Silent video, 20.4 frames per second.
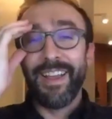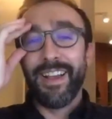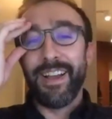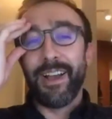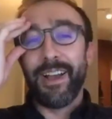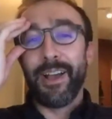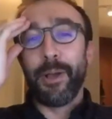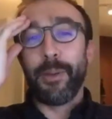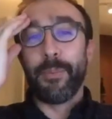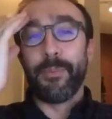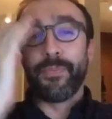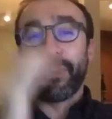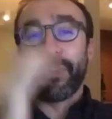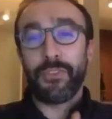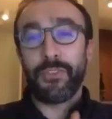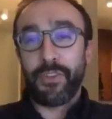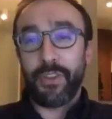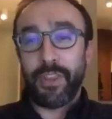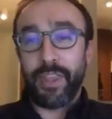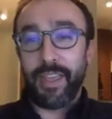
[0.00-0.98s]
Um,
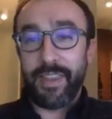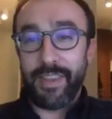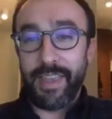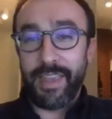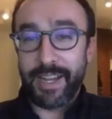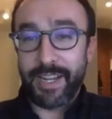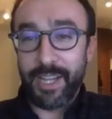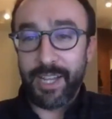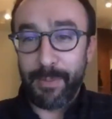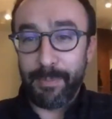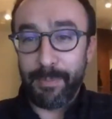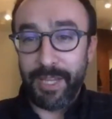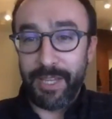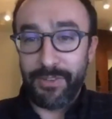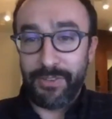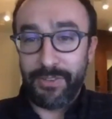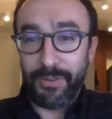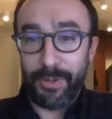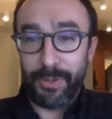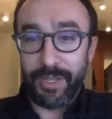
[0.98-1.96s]
so that that got me
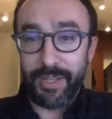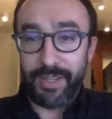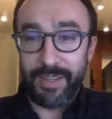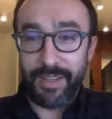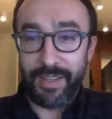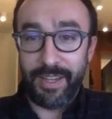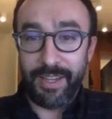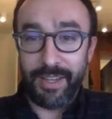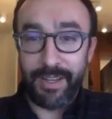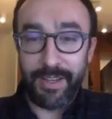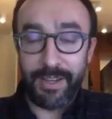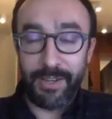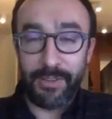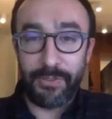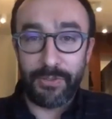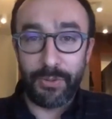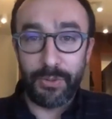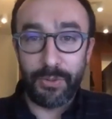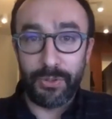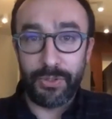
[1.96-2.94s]
into it in high
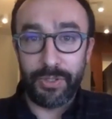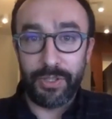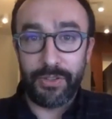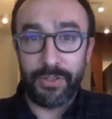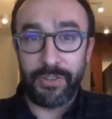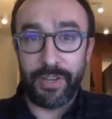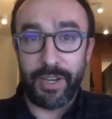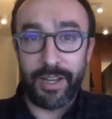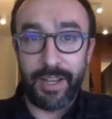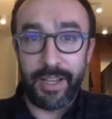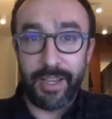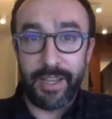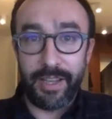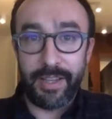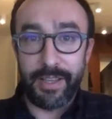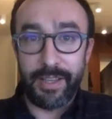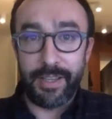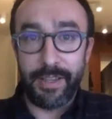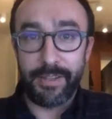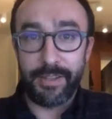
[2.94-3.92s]
school at State High.
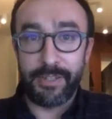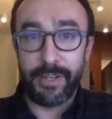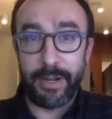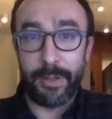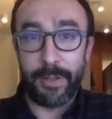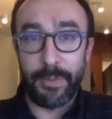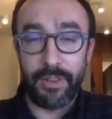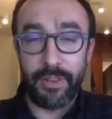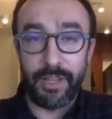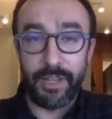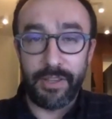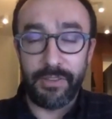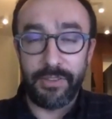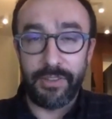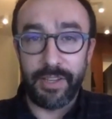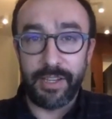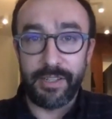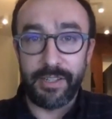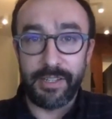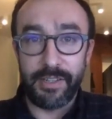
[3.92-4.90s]
Uh, shout out the Lions
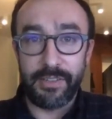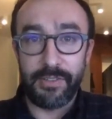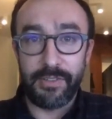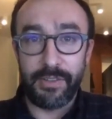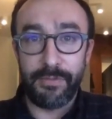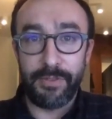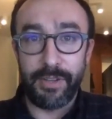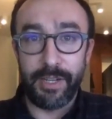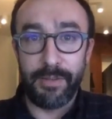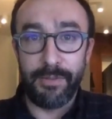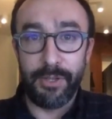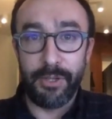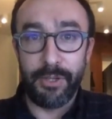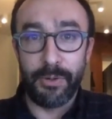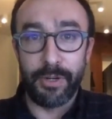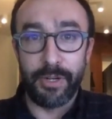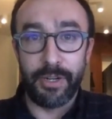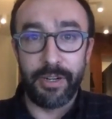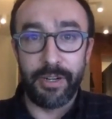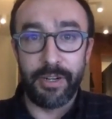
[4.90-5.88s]
Digest if any of
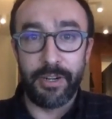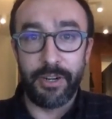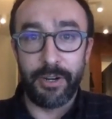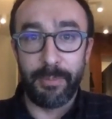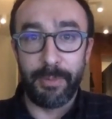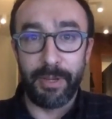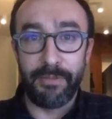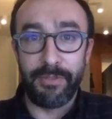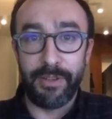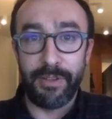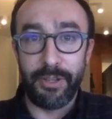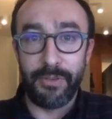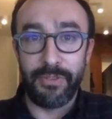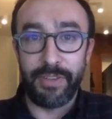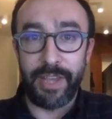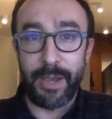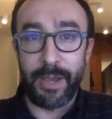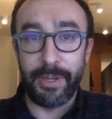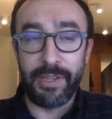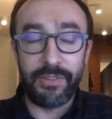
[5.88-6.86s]
you are, are my fellow
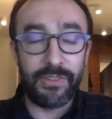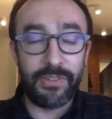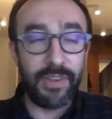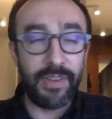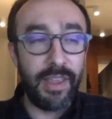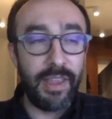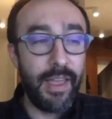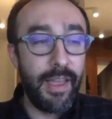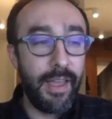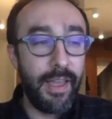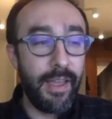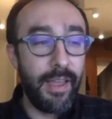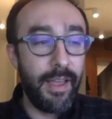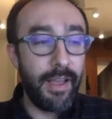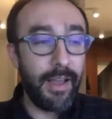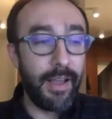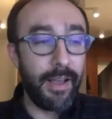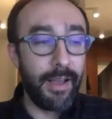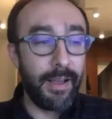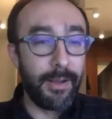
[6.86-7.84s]
townies.
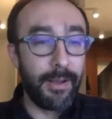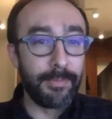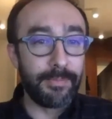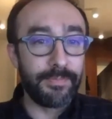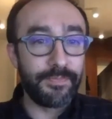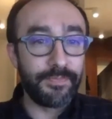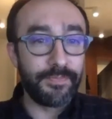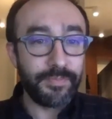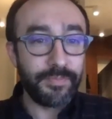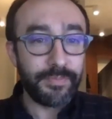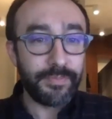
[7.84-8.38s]
Um,